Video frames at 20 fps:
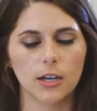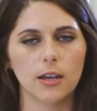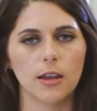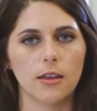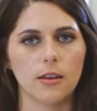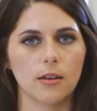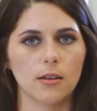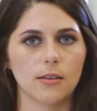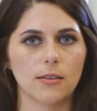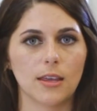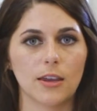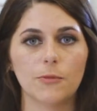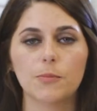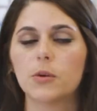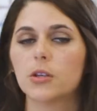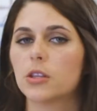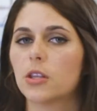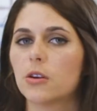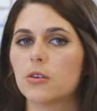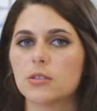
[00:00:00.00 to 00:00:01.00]
and they've
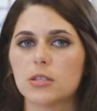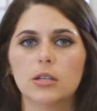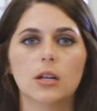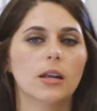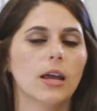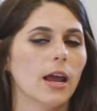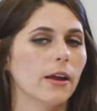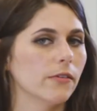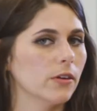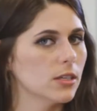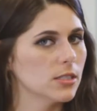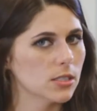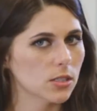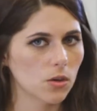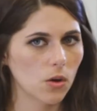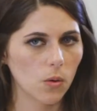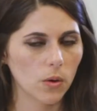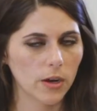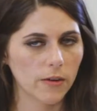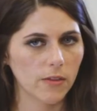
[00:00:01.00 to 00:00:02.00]
put those in every
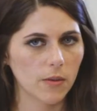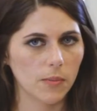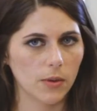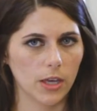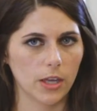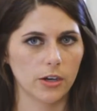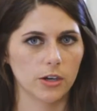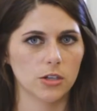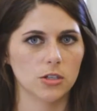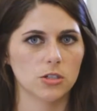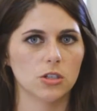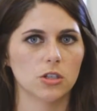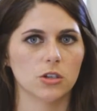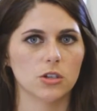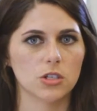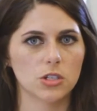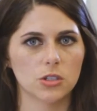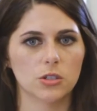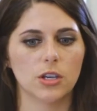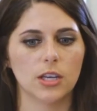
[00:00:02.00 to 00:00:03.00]
single one of the planners, so you're
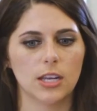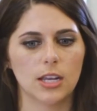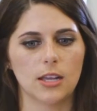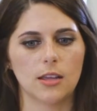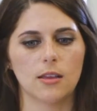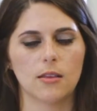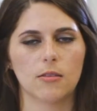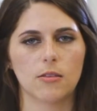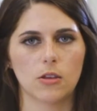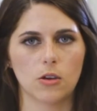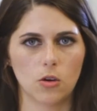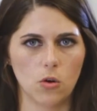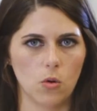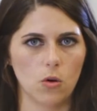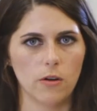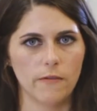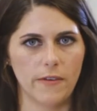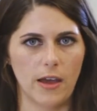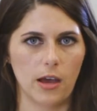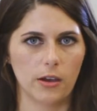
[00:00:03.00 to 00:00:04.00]
still getting the
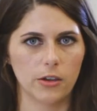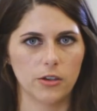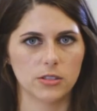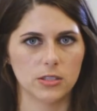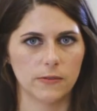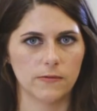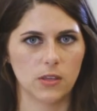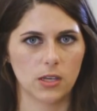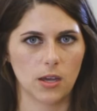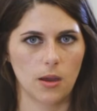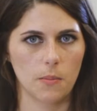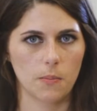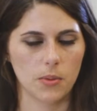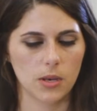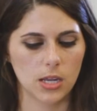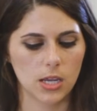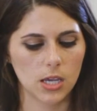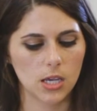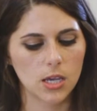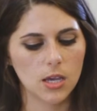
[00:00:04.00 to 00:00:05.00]
core values of the
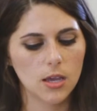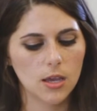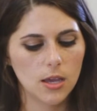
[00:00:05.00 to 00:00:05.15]
company.